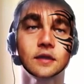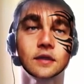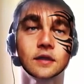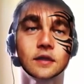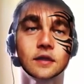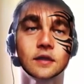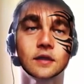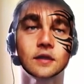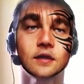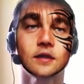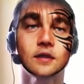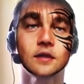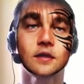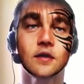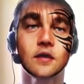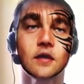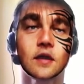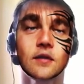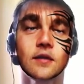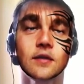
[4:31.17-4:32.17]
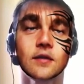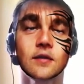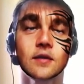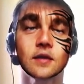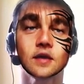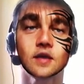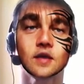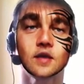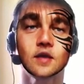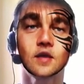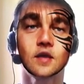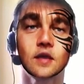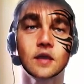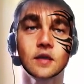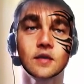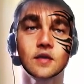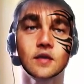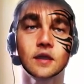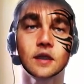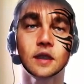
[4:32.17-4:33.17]
the uppermost
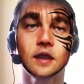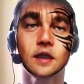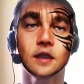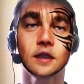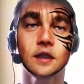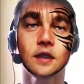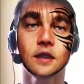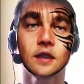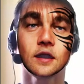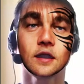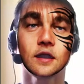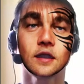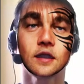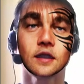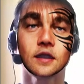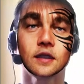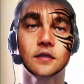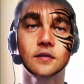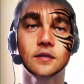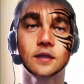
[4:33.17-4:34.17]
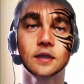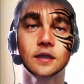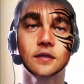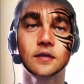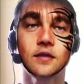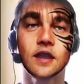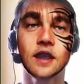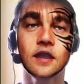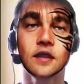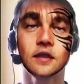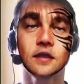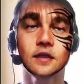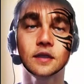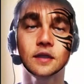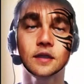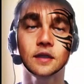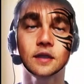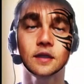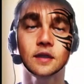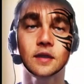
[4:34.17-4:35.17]
one will be
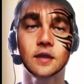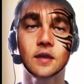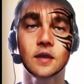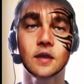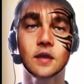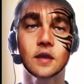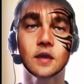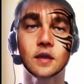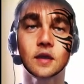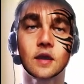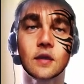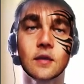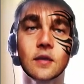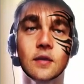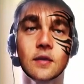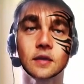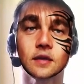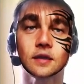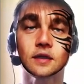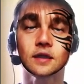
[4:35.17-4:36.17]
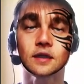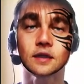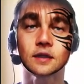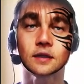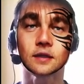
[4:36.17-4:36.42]
layered on the uppermost